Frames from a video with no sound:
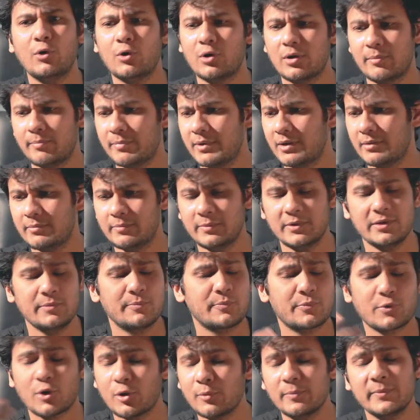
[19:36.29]
or
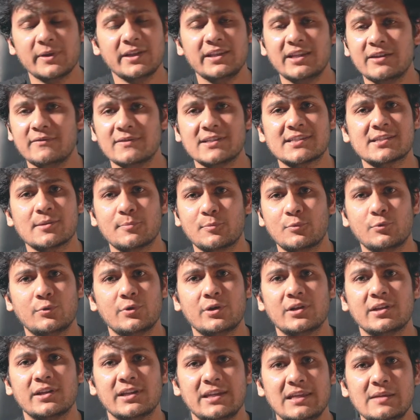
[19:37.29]
probably they will
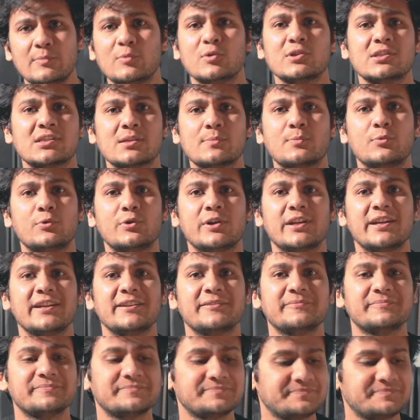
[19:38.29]
keep on supporting.